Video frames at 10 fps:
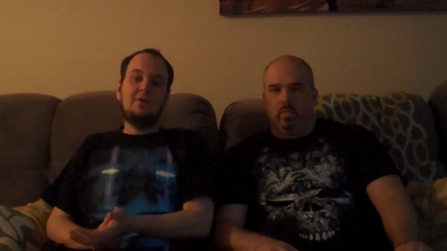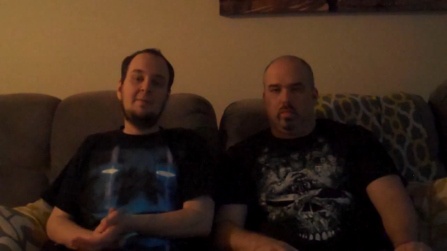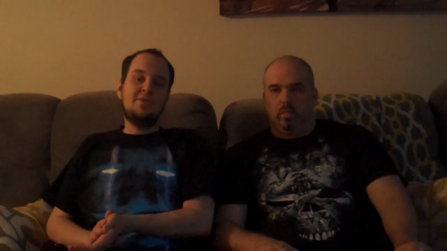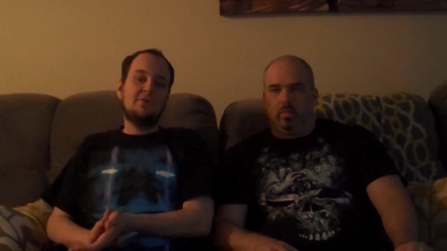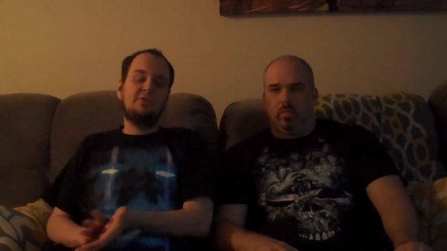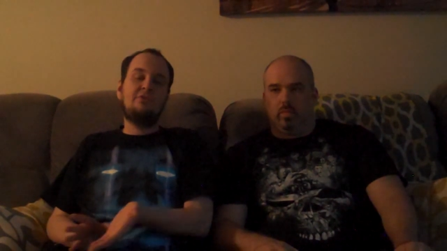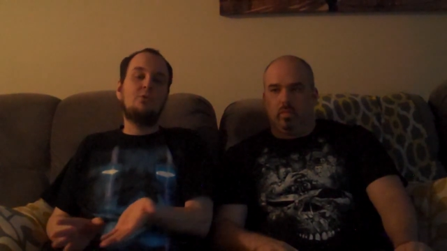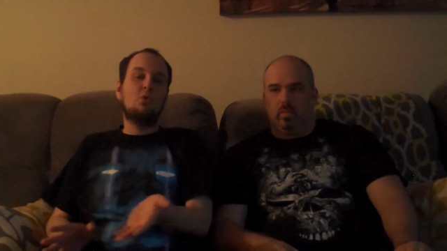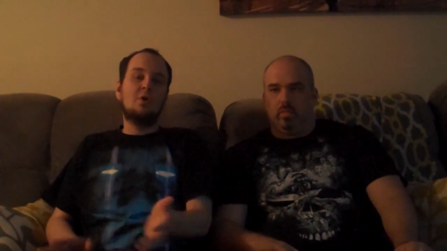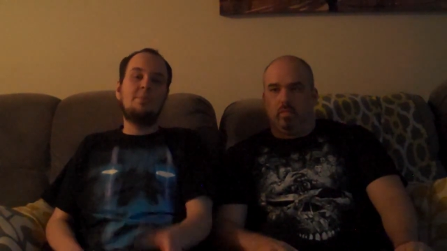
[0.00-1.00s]
Speaker 1: I mean, there's
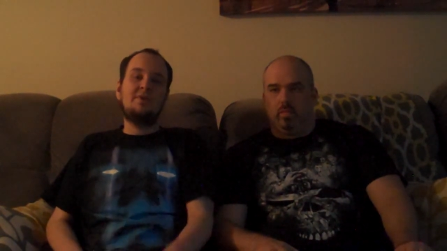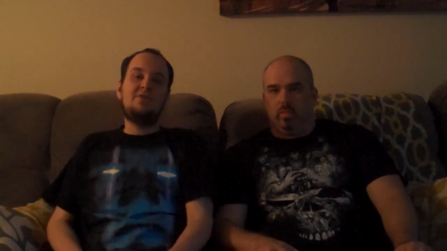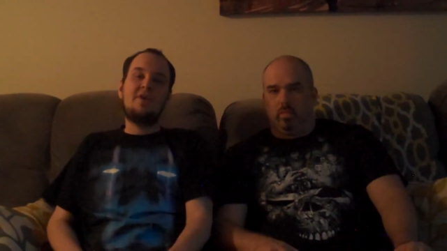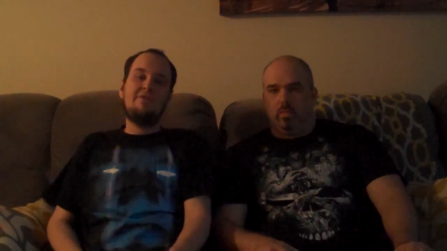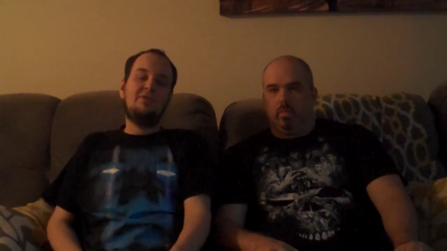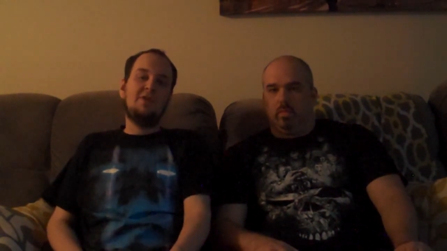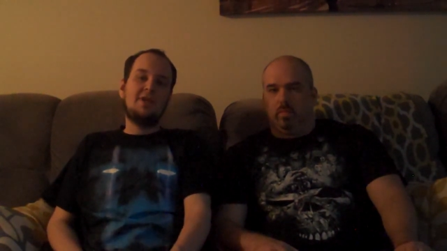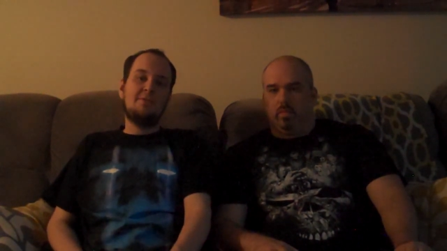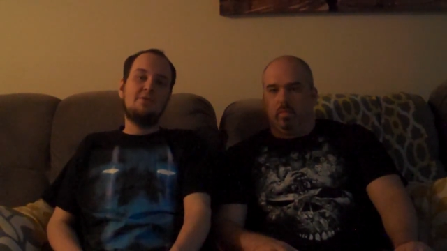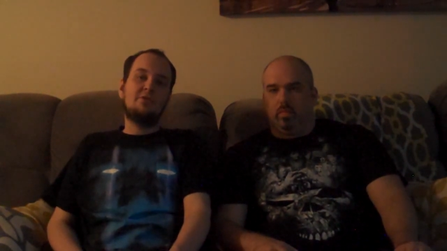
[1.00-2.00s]
four, but
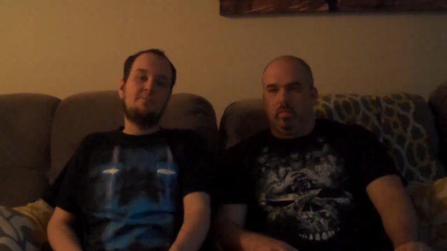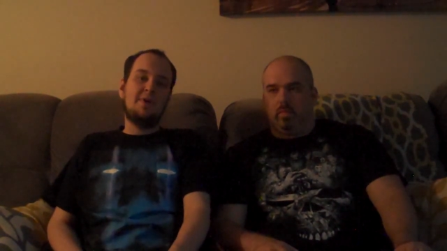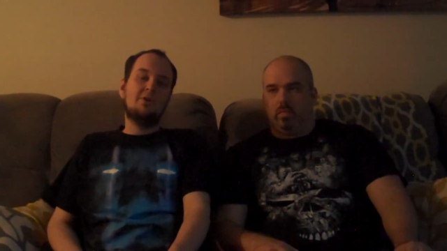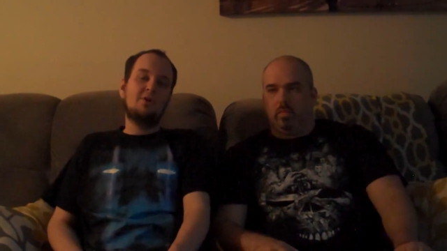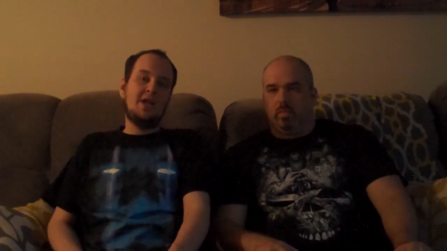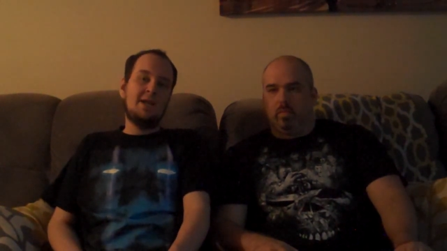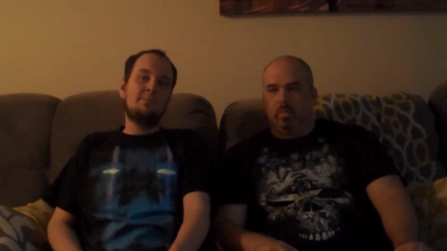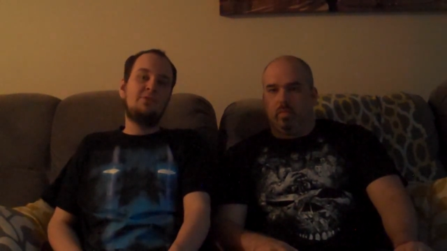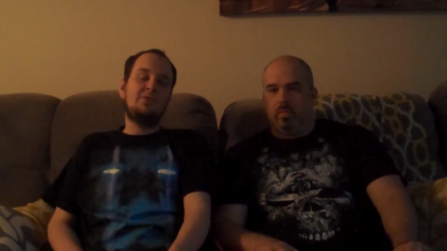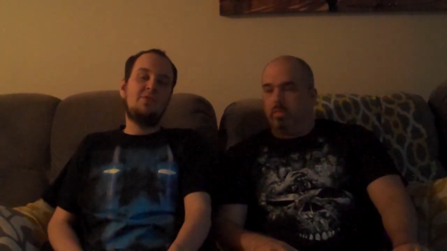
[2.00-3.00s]
definitely there's bigger
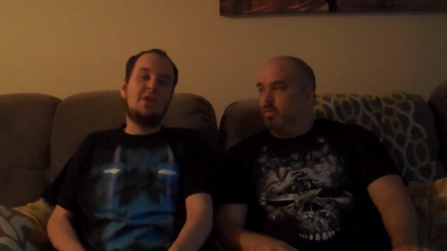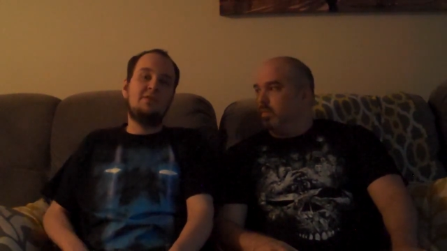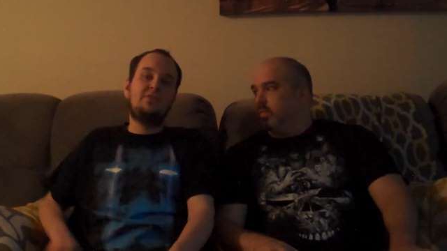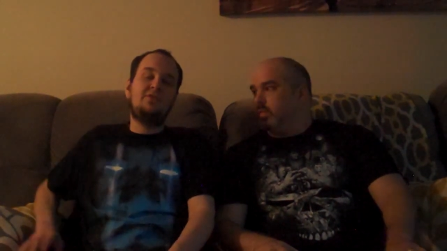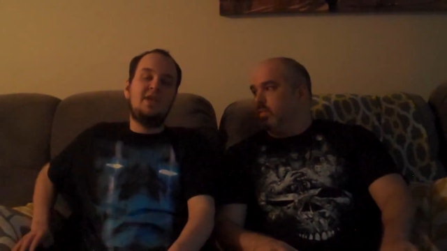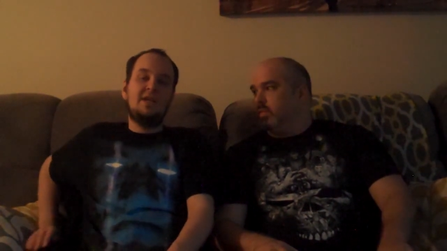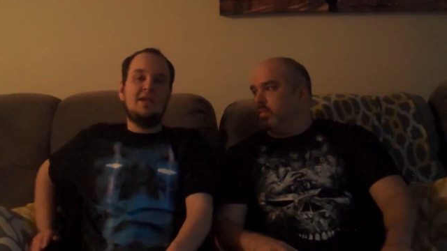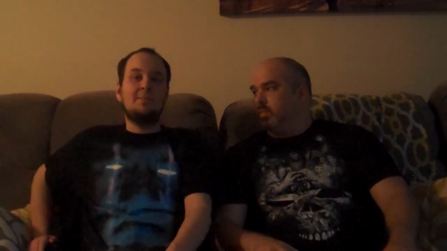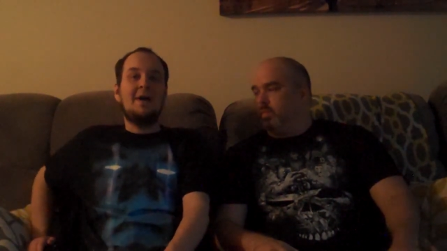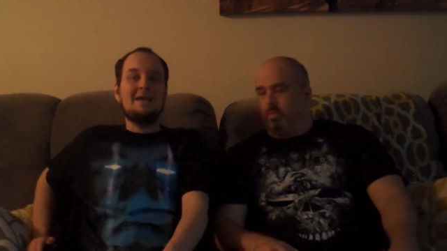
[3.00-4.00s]
names than Sting,
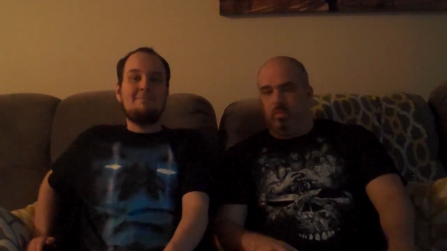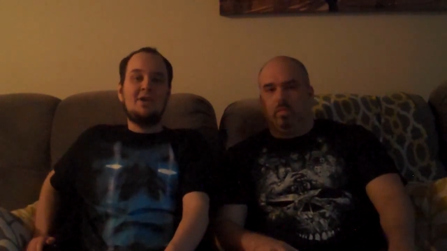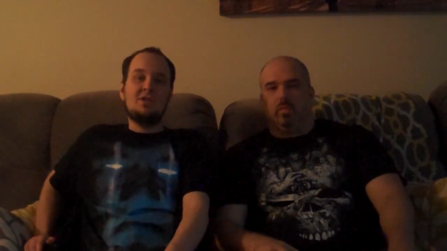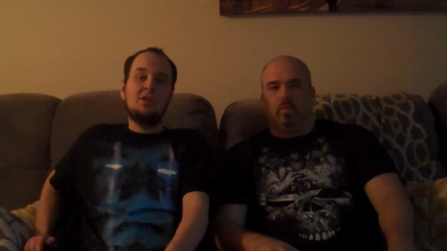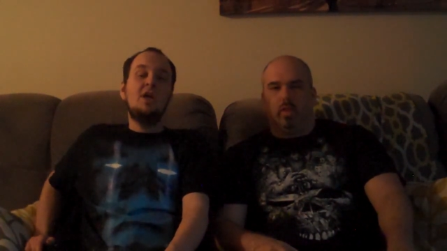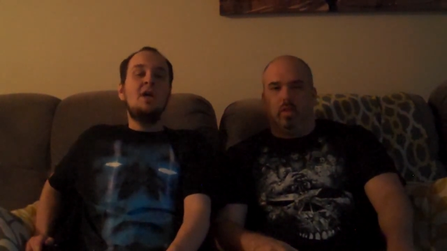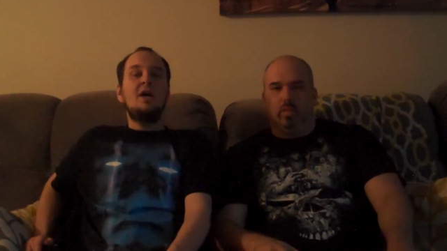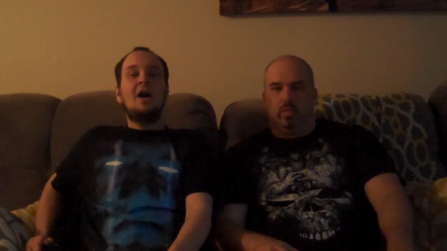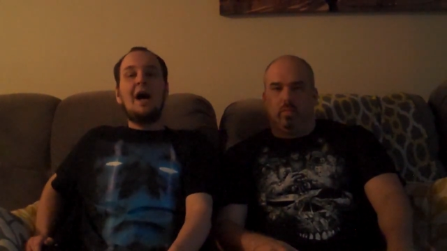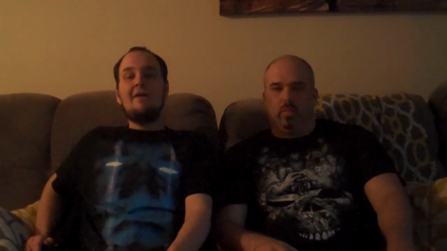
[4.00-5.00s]
in my opinion. Sure.
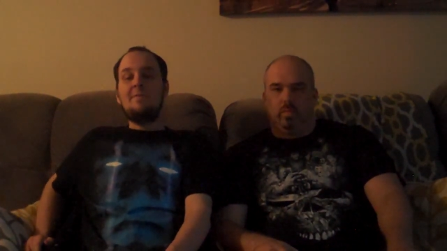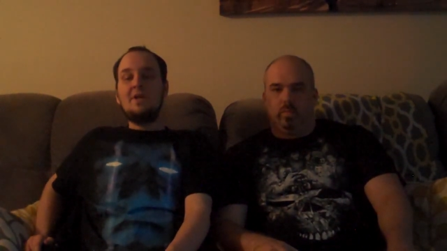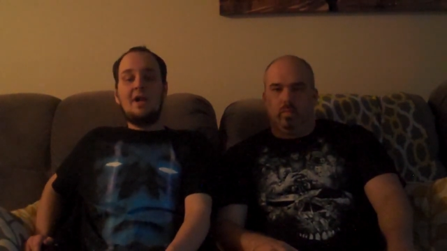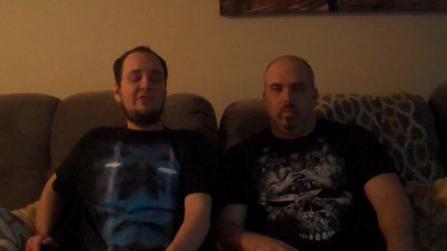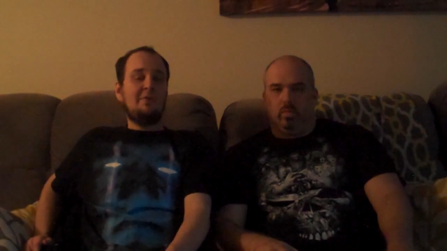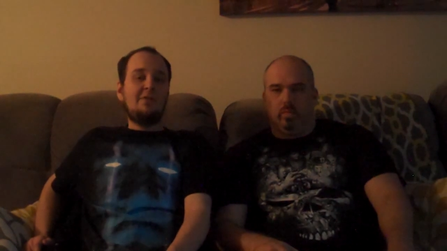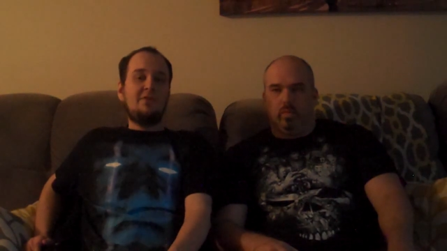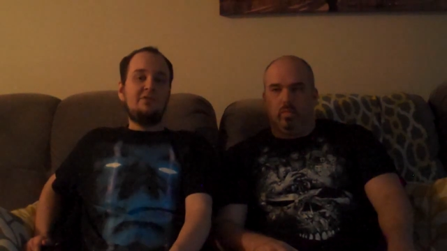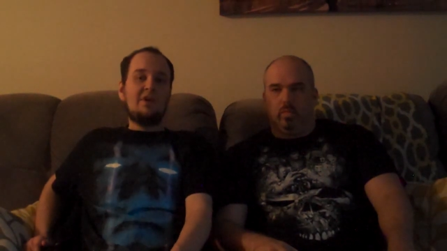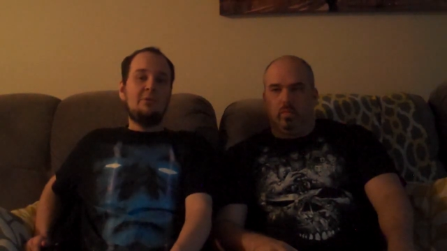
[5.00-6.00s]
I've been honest about
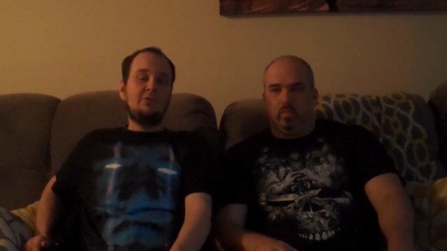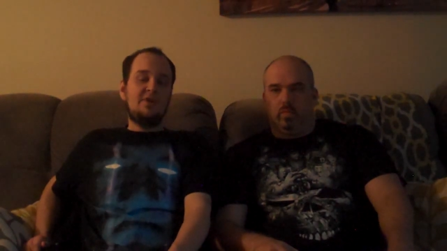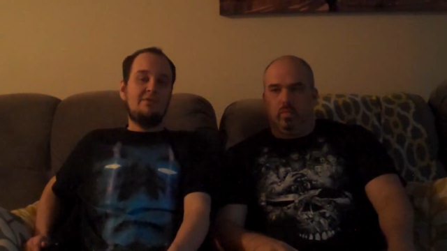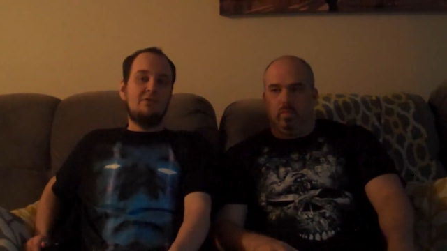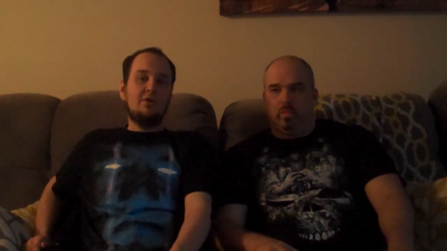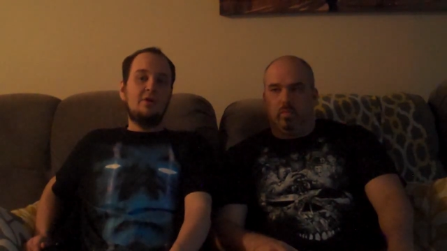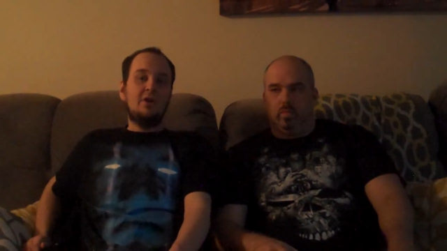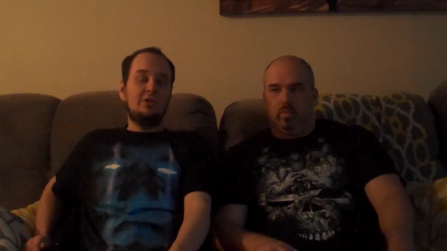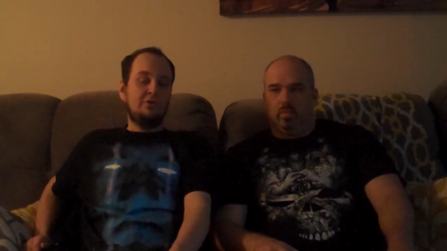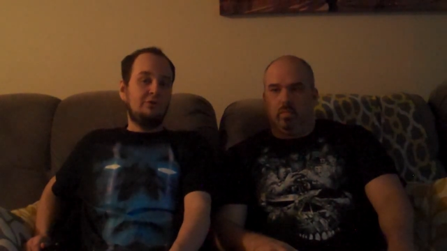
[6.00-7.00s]
this. I was never
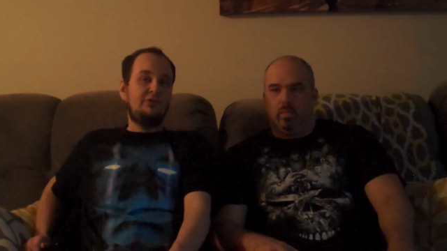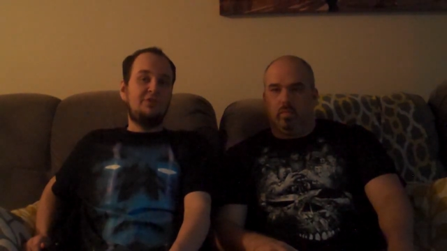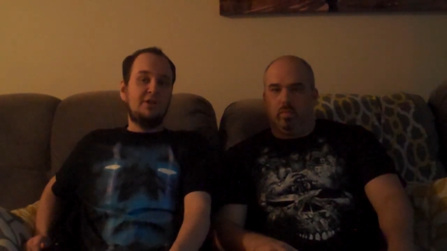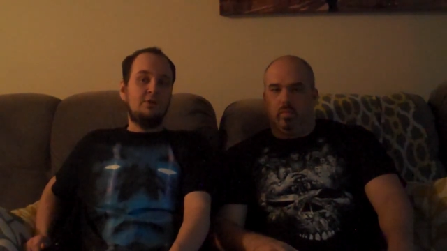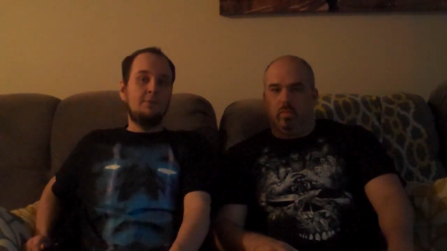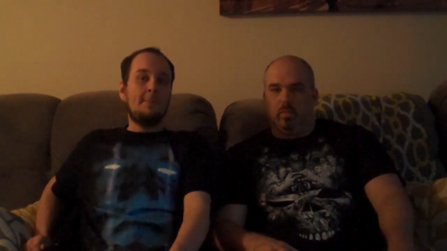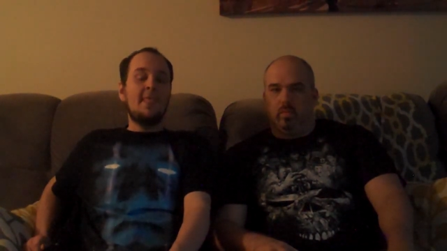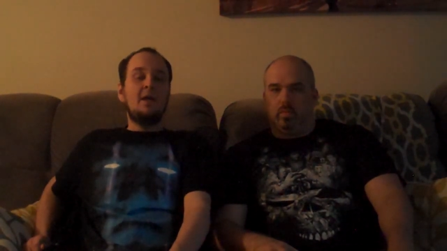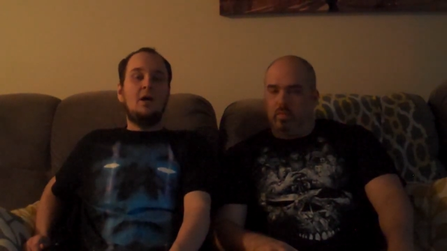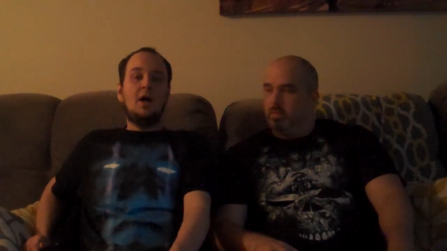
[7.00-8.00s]
a, a little stinger.
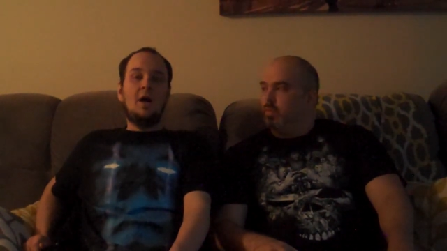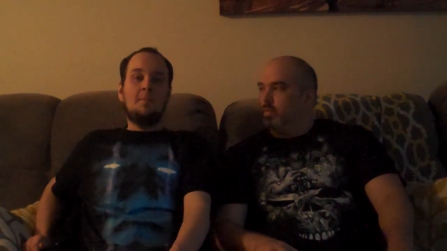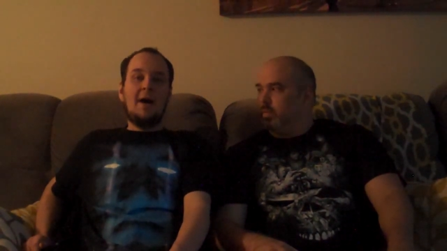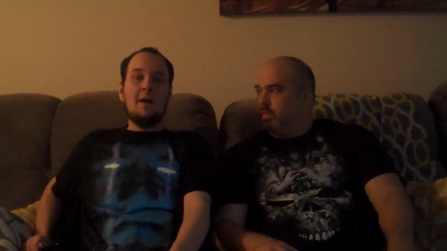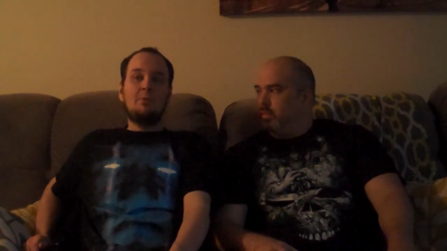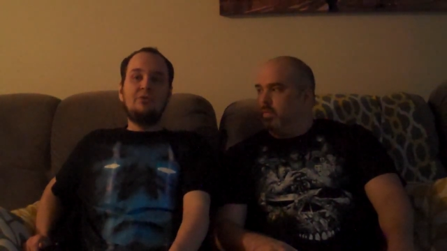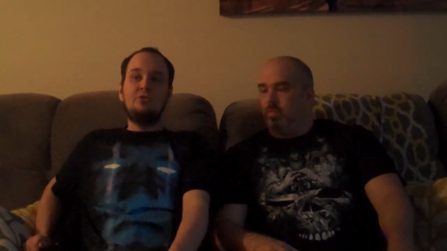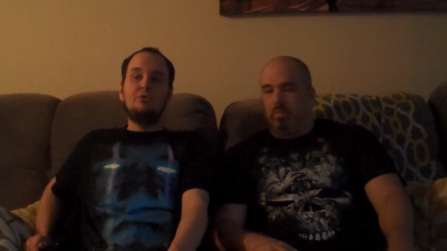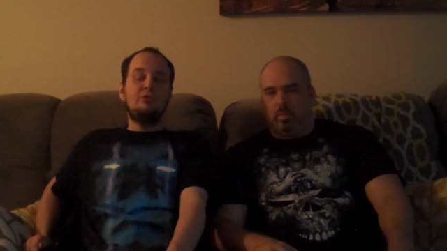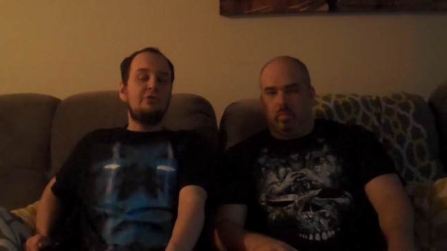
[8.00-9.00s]
Um, I
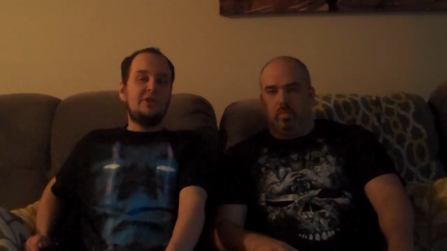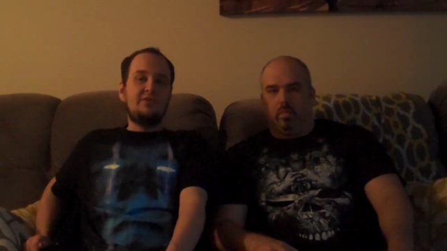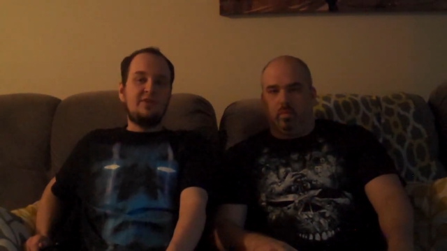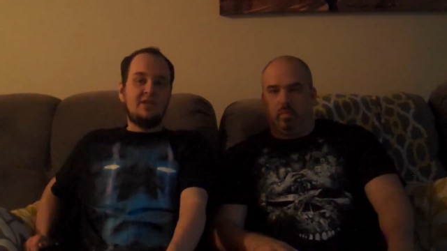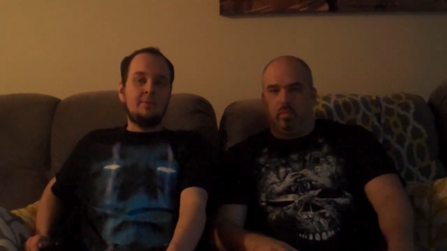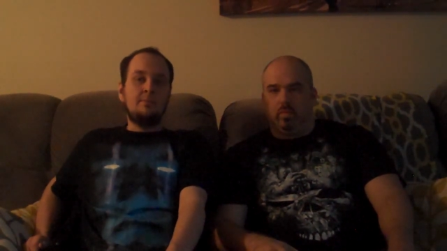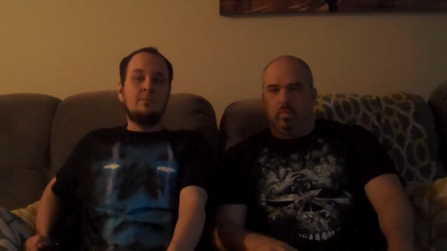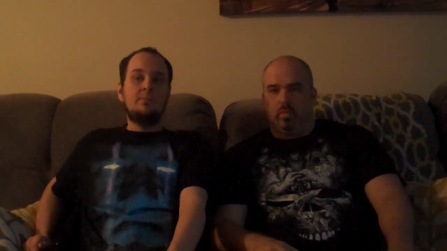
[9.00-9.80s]
was usually team